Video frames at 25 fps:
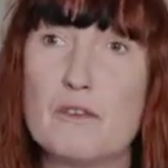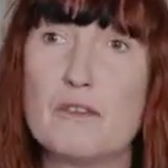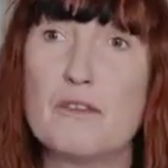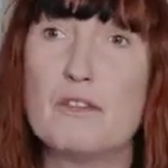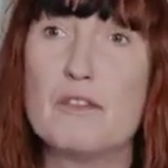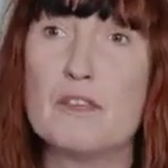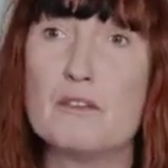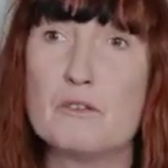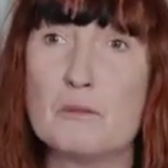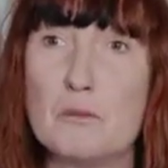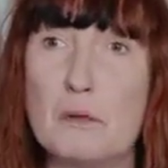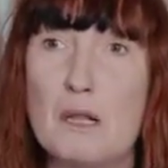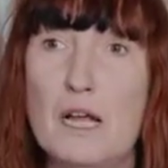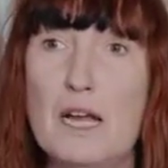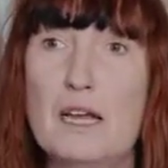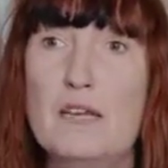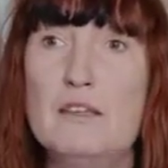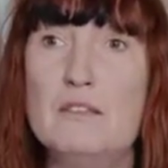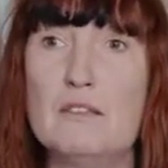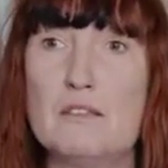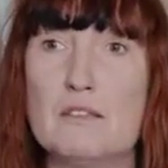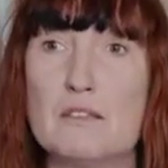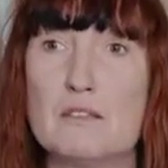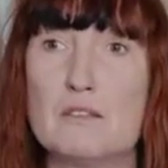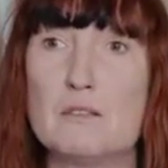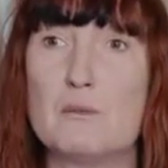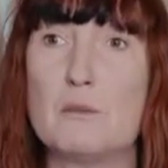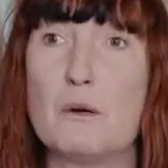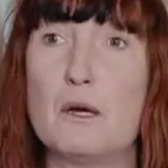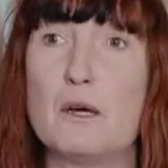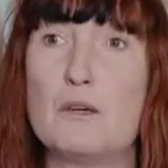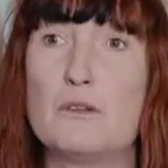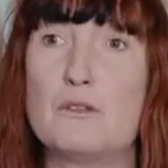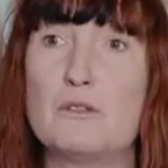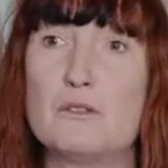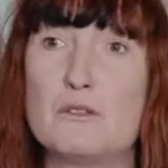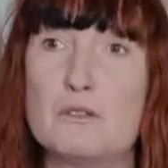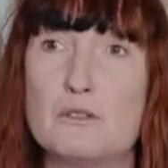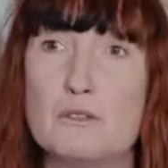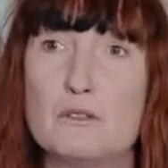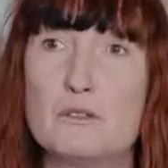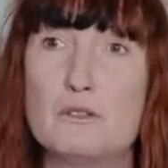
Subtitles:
in this place, as opposed